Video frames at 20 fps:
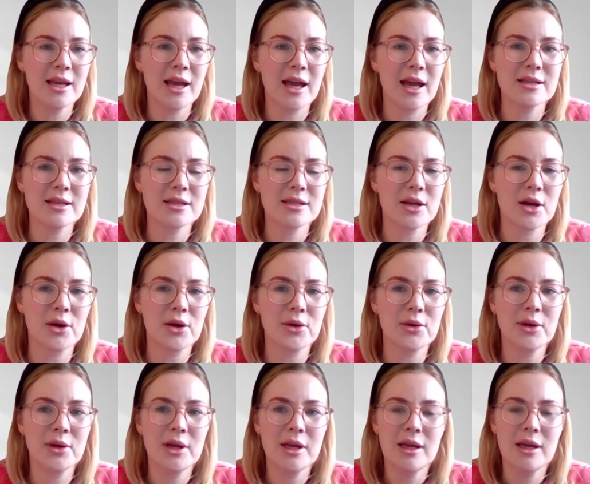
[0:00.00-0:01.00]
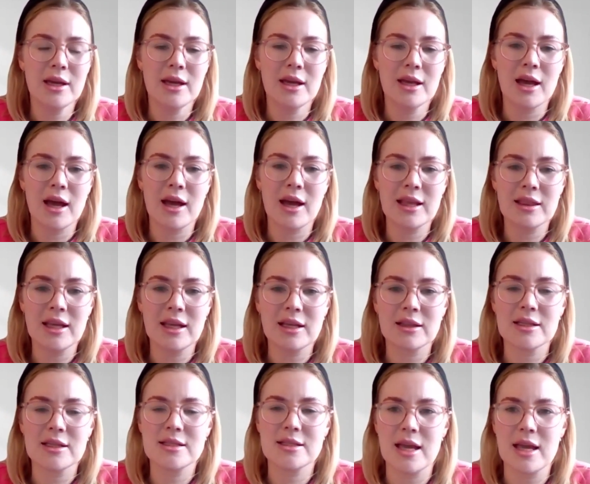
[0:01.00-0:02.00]
And so I
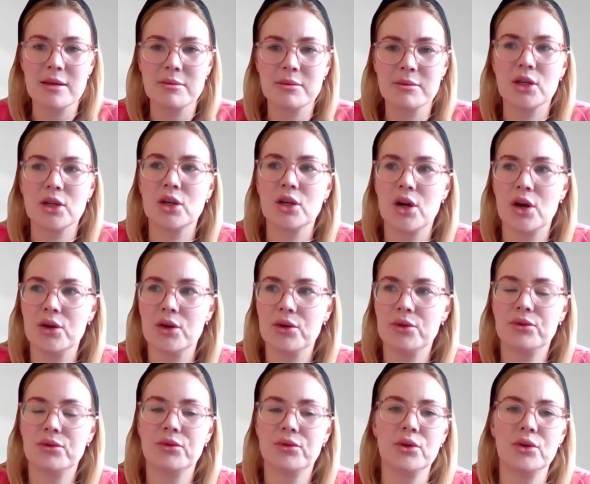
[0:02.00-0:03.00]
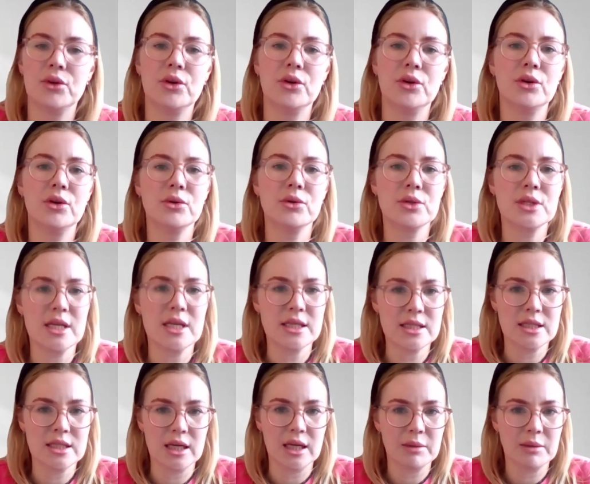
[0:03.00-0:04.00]
think the same can go for
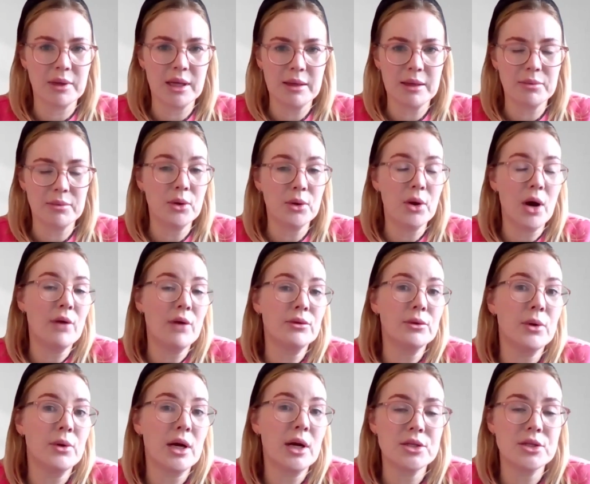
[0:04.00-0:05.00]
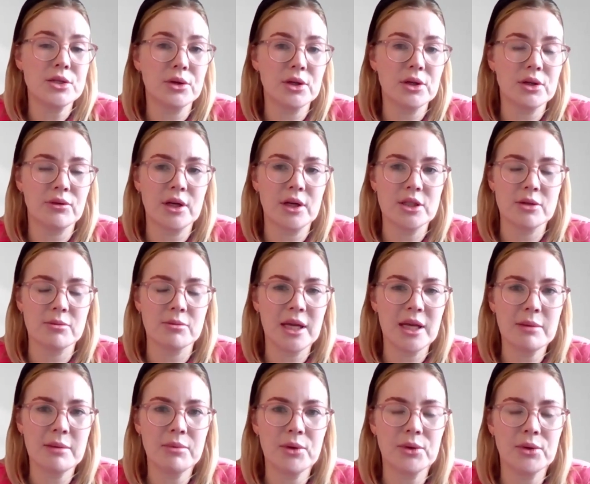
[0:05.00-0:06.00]
autistic people, otherwise neurodivergent
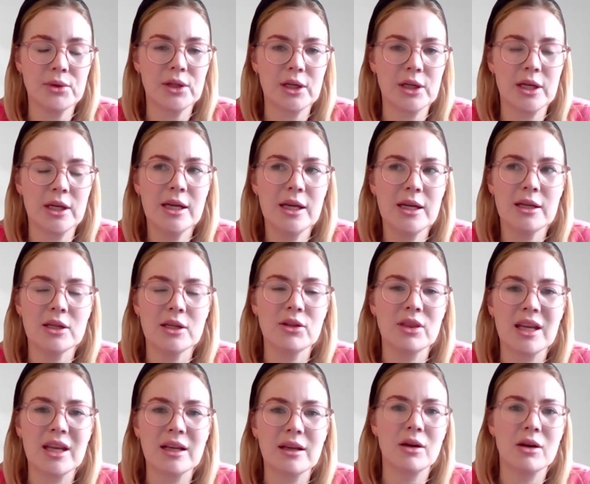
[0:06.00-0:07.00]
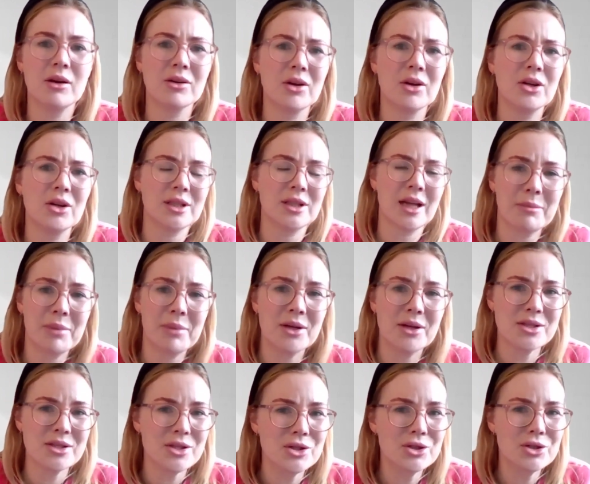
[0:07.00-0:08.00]
people, that you think, oh gosh, that
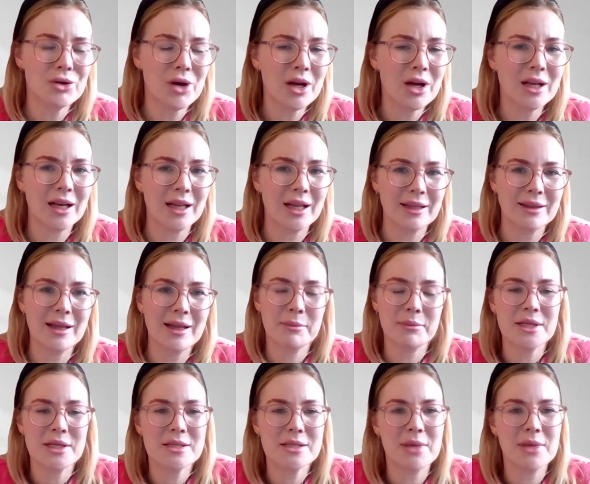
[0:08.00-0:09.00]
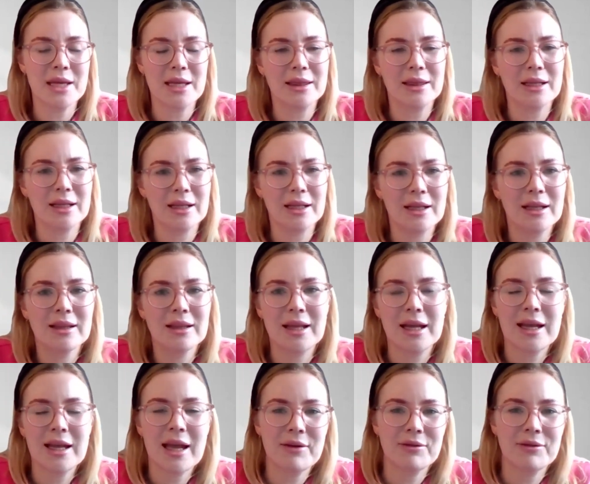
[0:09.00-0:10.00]
person's struggling, that must mean that
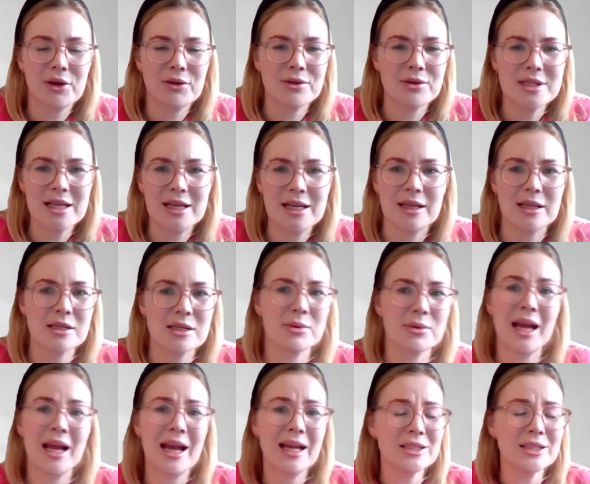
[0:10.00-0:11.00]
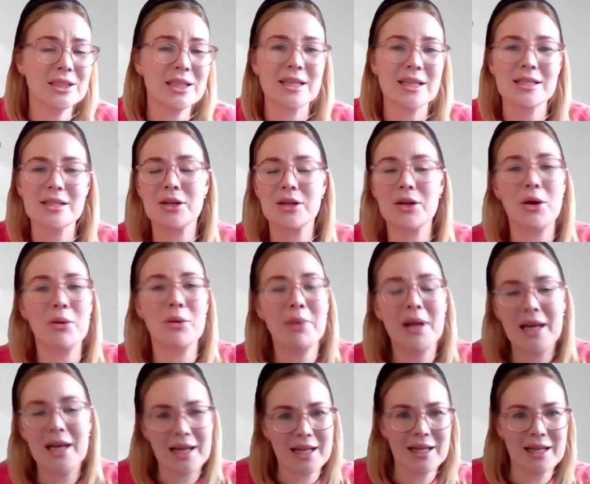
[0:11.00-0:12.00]
they have no resilience, when actually it's
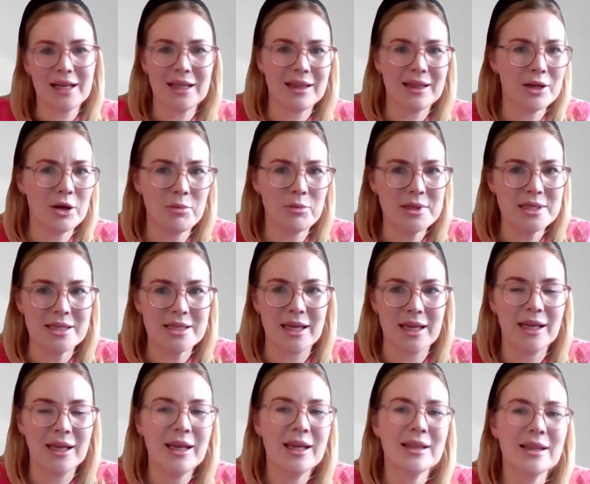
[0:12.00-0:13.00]
completely the opposite.